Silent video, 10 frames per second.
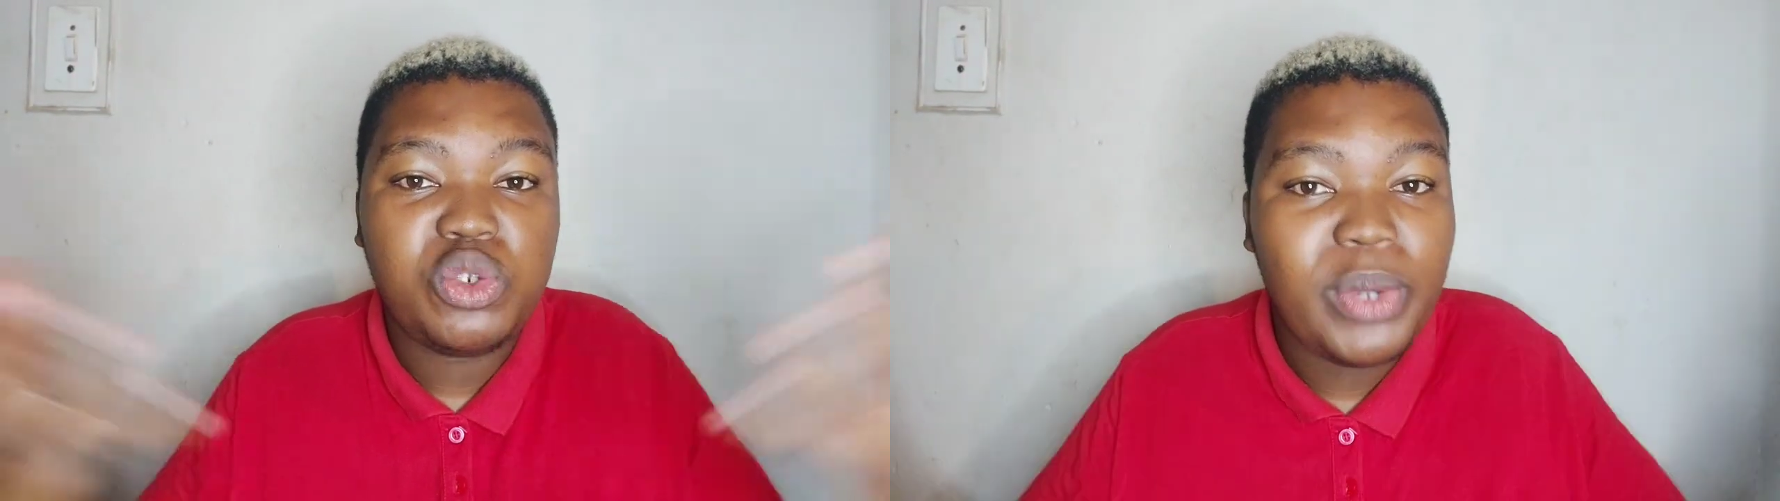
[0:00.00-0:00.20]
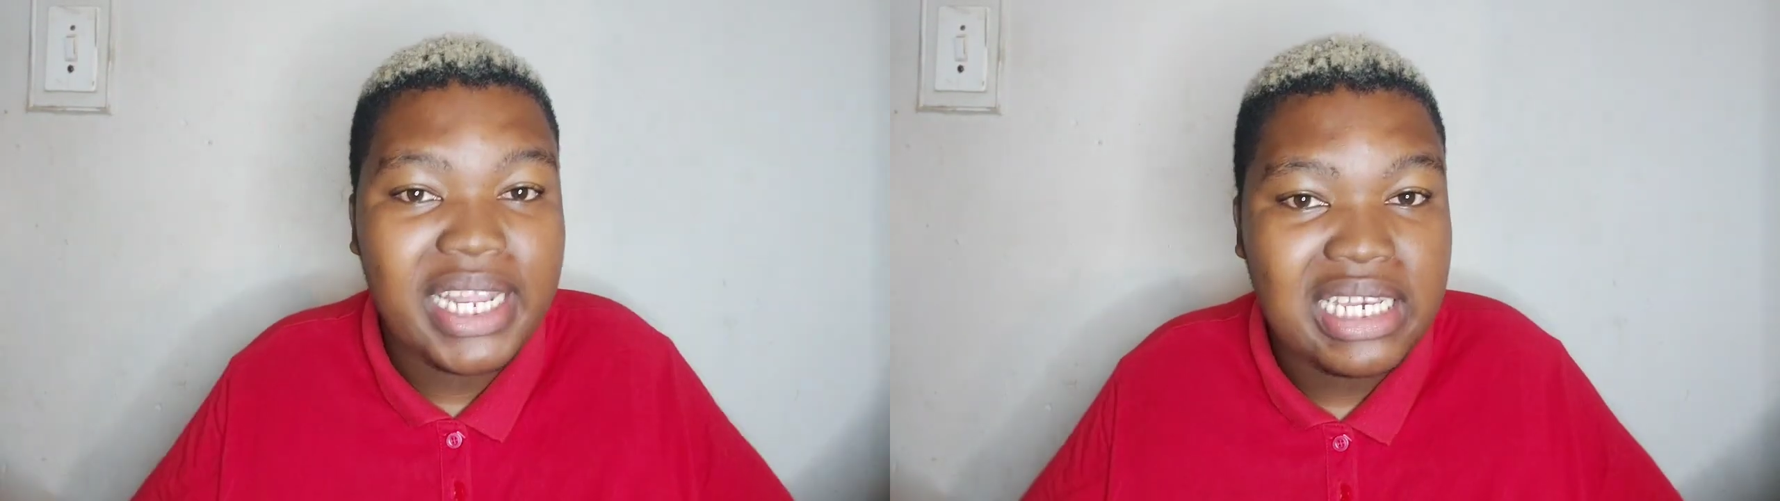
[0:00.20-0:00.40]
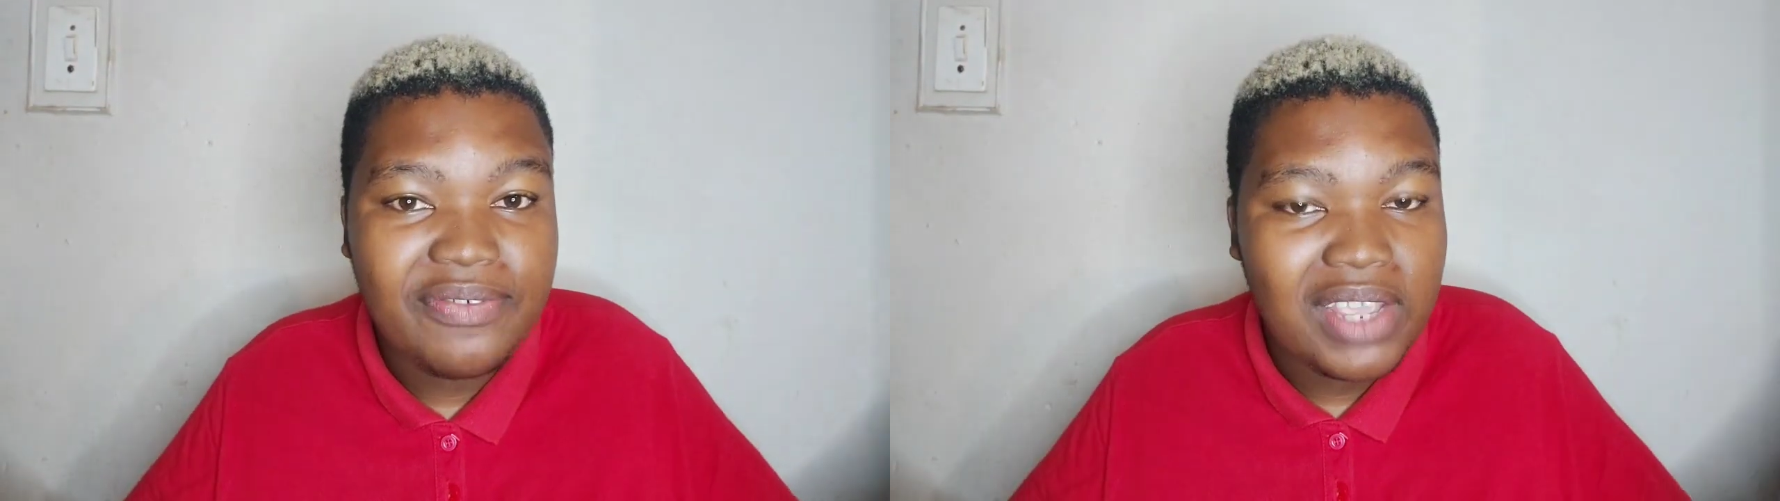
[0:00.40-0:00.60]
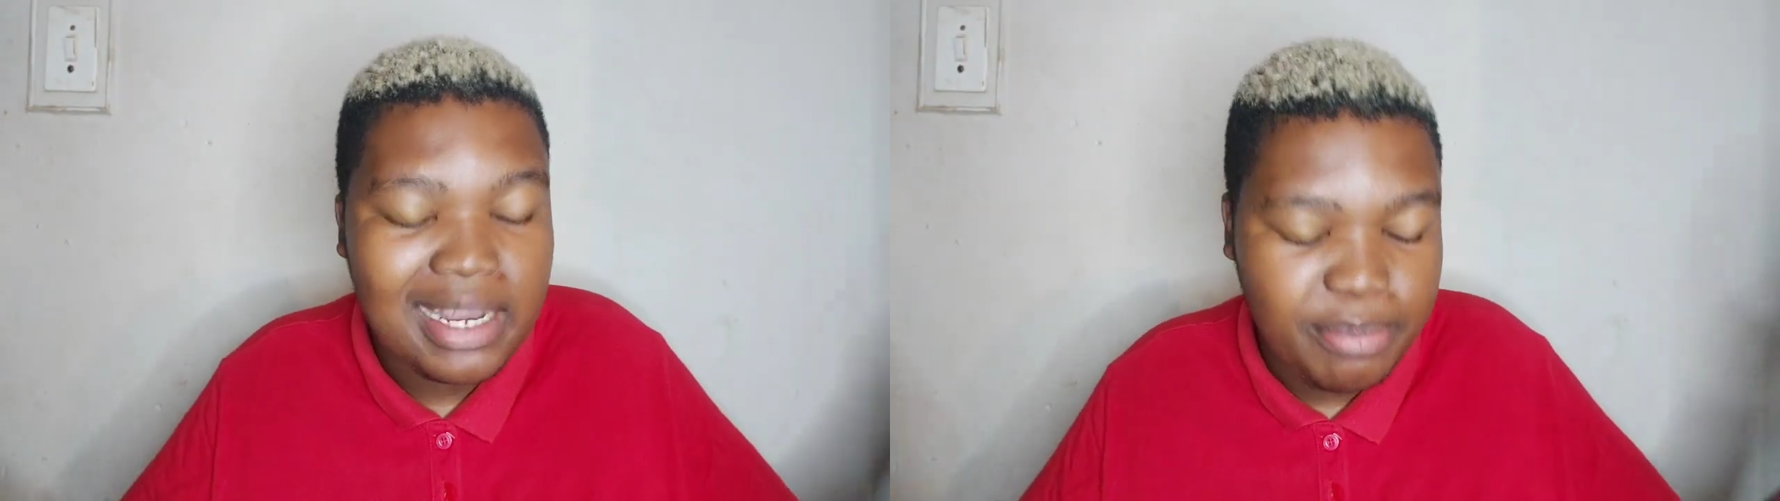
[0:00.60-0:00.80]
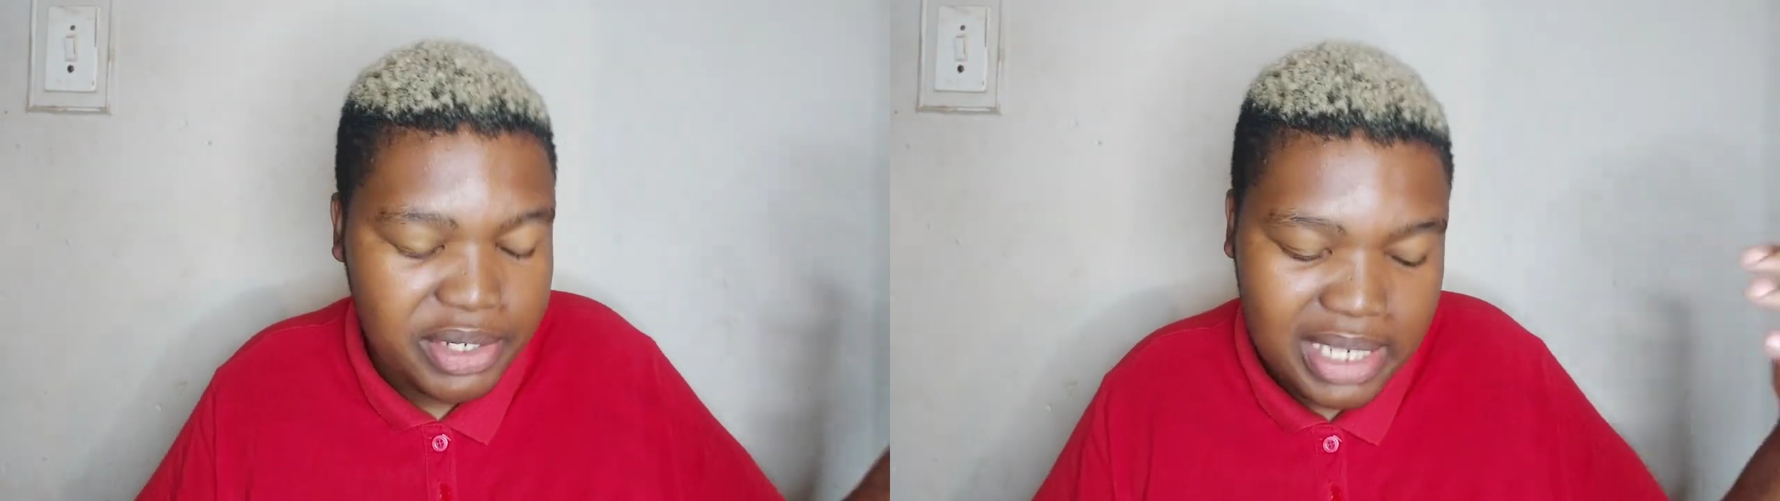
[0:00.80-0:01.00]
duet, if I
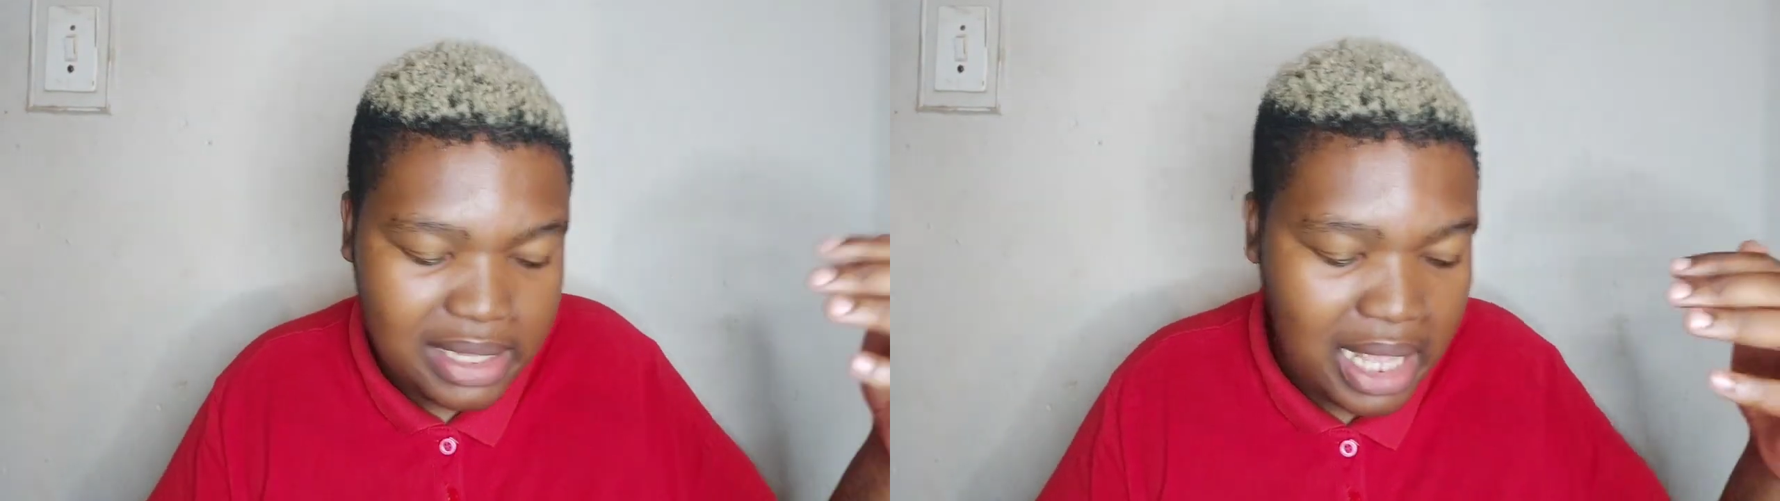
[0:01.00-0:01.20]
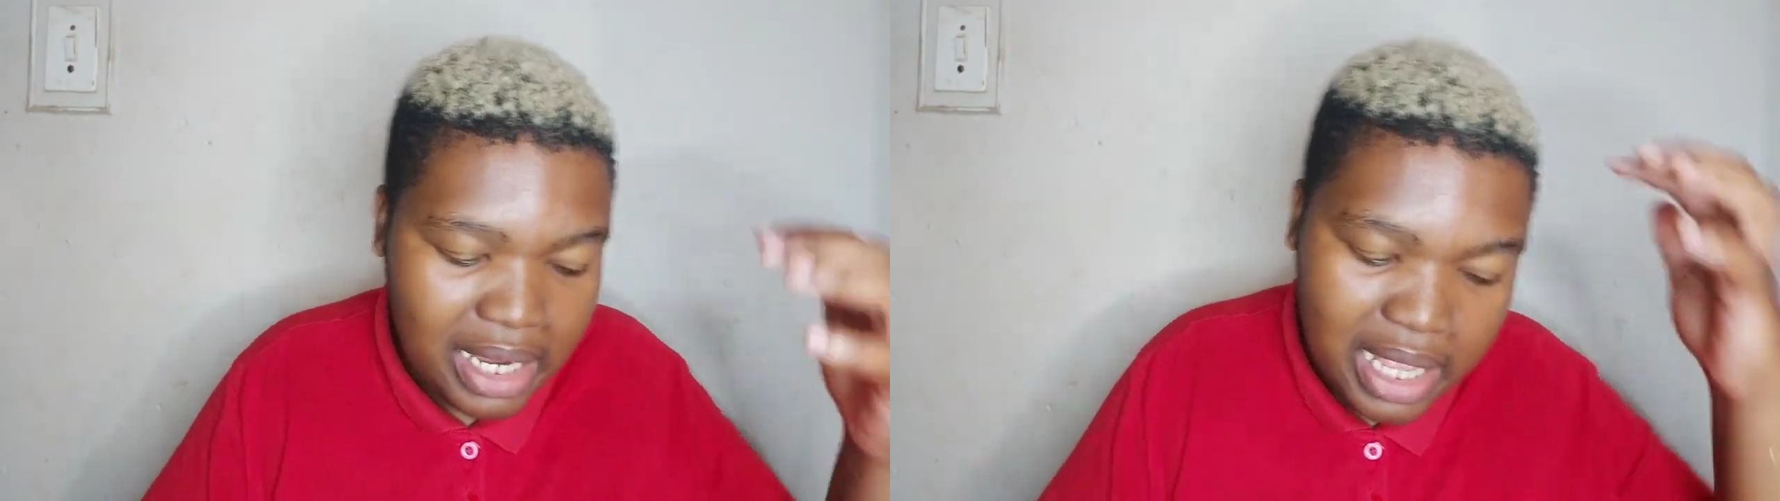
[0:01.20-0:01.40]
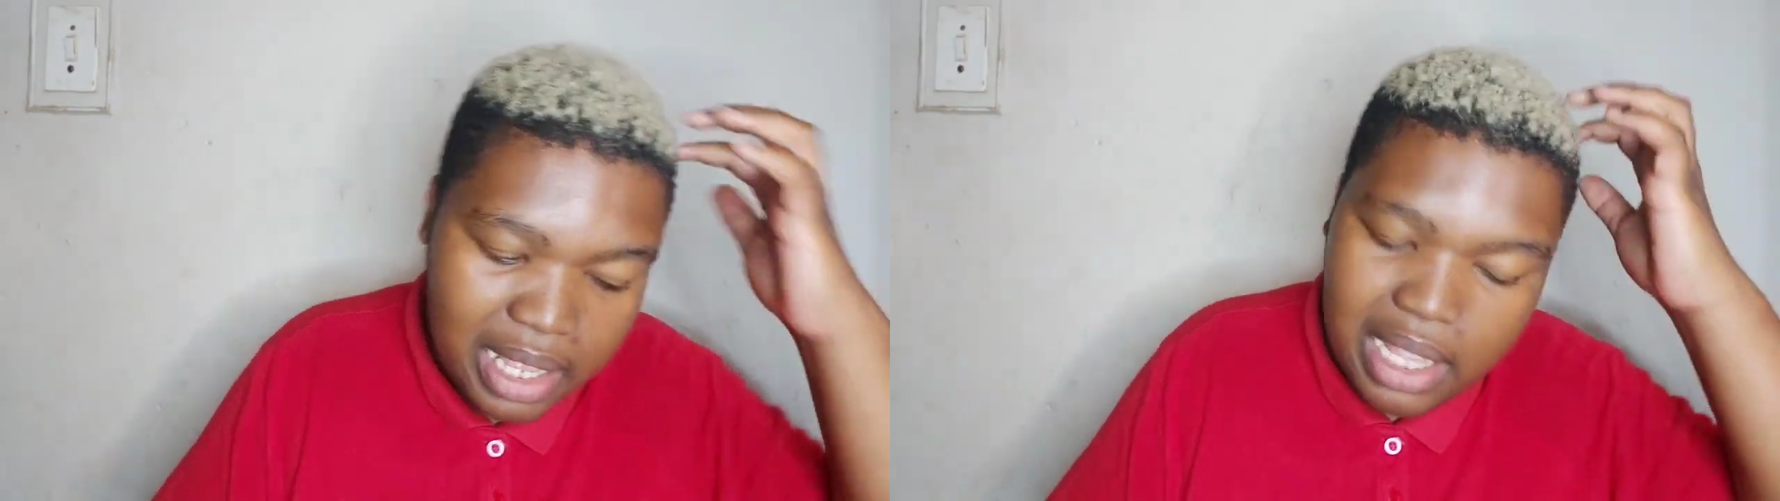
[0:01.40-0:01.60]
can put it like that.